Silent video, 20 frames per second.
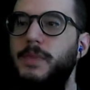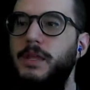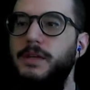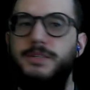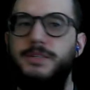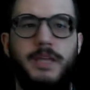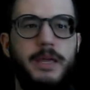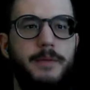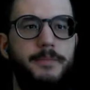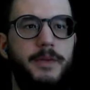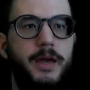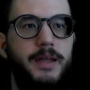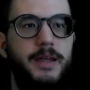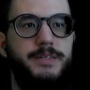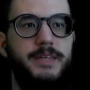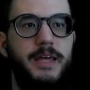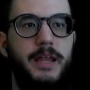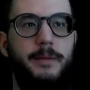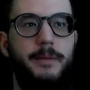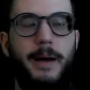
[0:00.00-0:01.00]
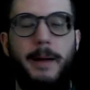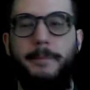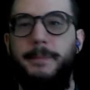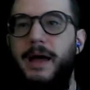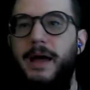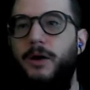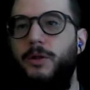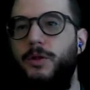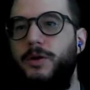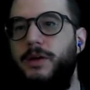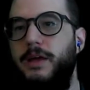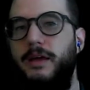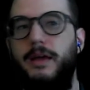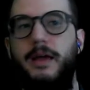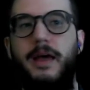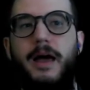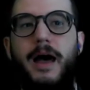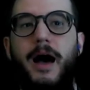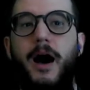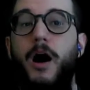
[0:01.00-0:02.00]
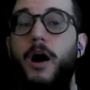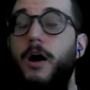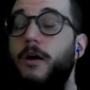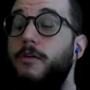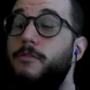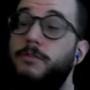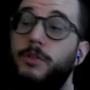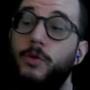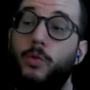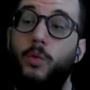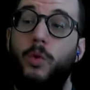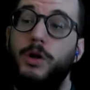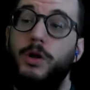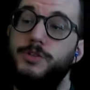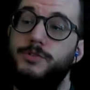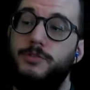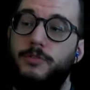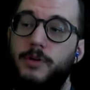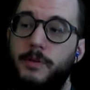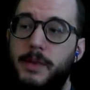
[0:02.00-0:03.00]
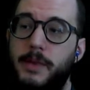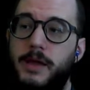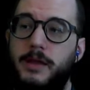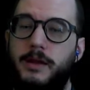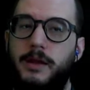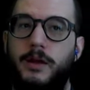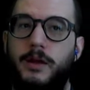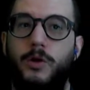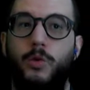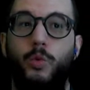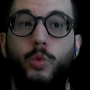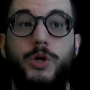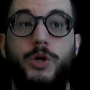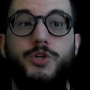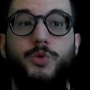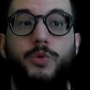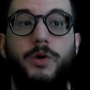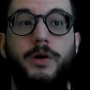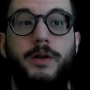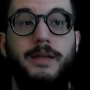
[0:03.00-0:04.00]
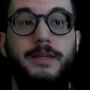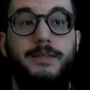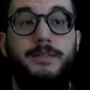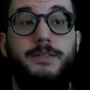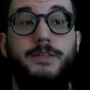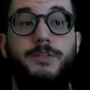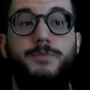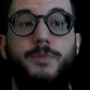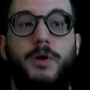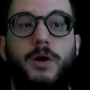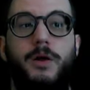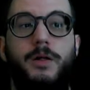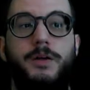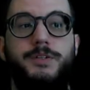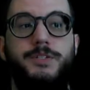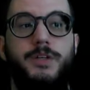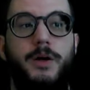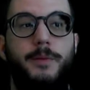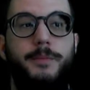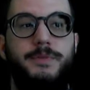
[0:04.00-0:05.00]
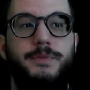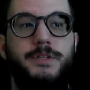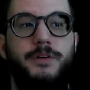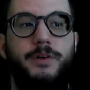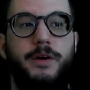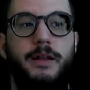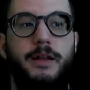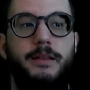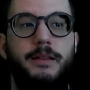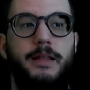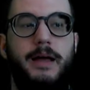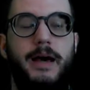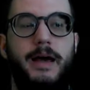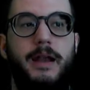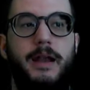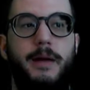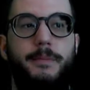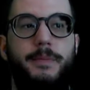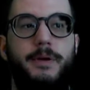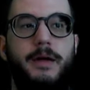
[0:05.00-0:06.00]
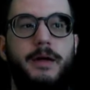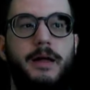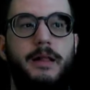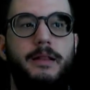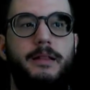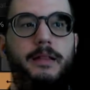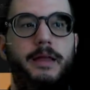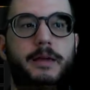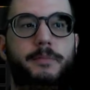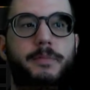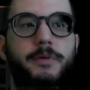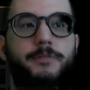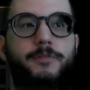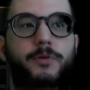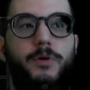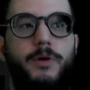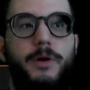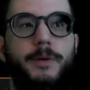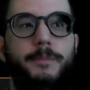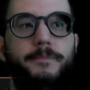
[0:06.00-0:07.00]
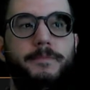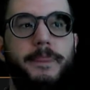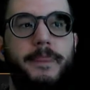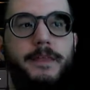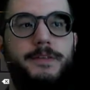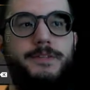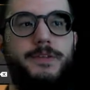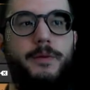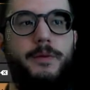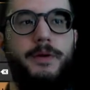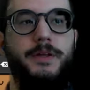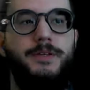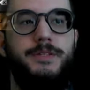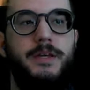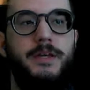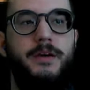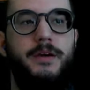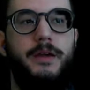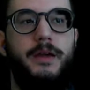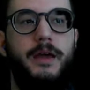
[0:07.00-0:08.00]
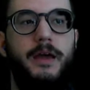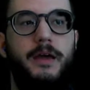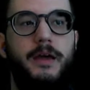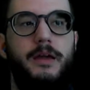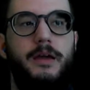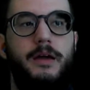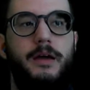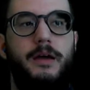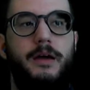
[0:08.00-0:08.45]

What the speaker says: Same kind of setup. I'm now looking of the ones remaining, which one is the smallest. So I'm still going to line it up like before. And so I'm going to say, okay,